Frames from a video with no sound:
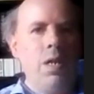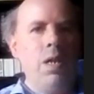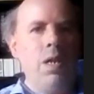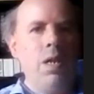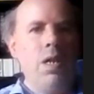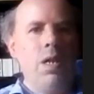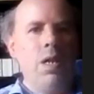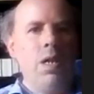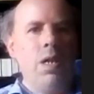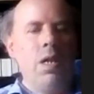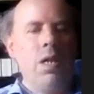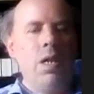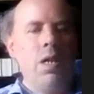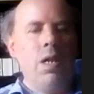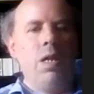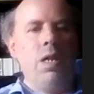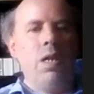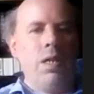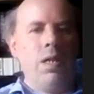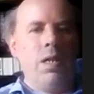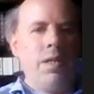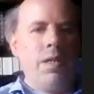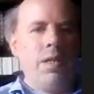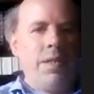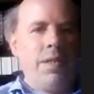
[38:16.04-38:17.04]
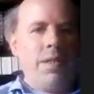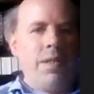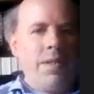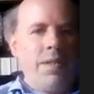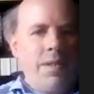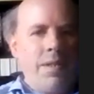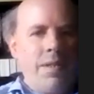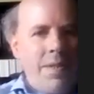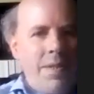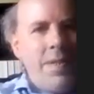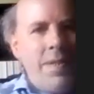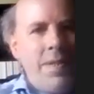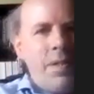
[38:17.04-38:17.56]

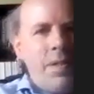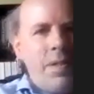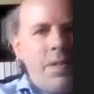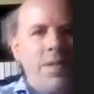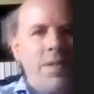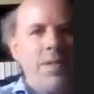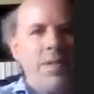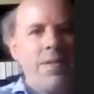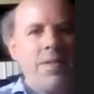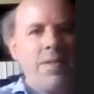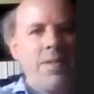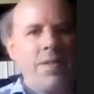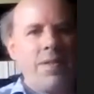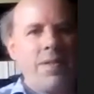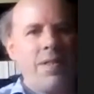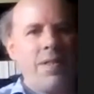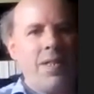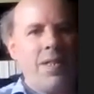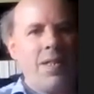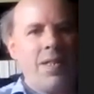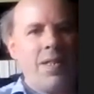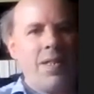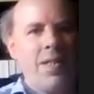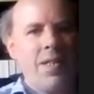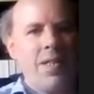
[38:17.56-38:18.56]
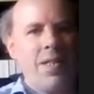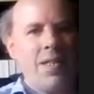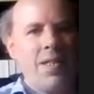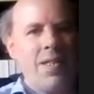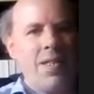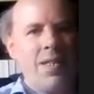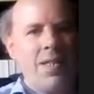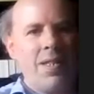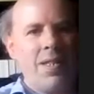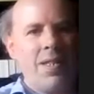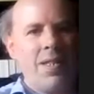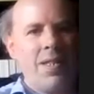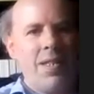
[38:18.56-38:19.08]

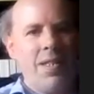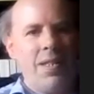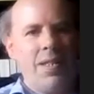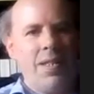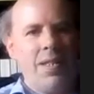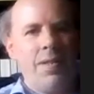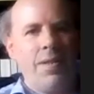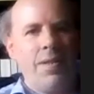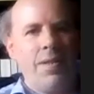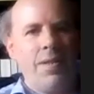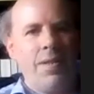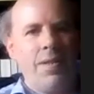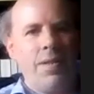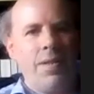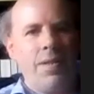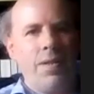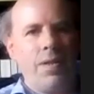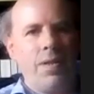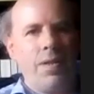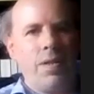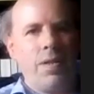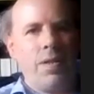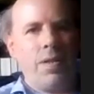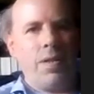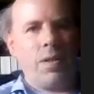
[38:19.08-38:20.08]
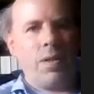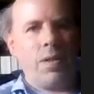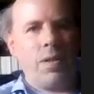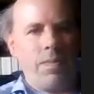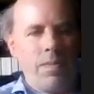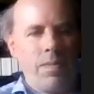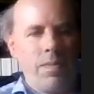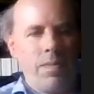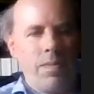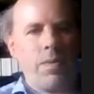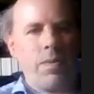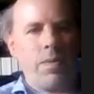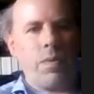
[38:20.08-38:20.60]

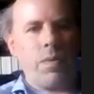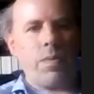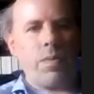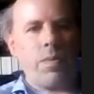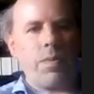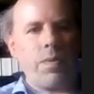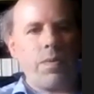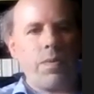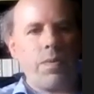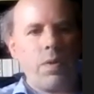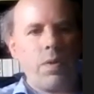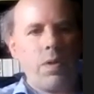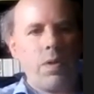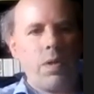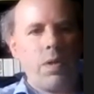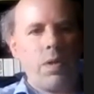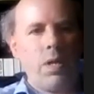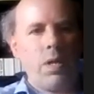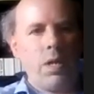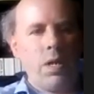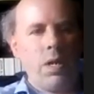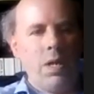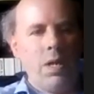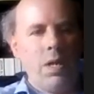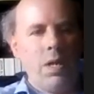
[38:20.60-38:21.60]
The person shown says nothing.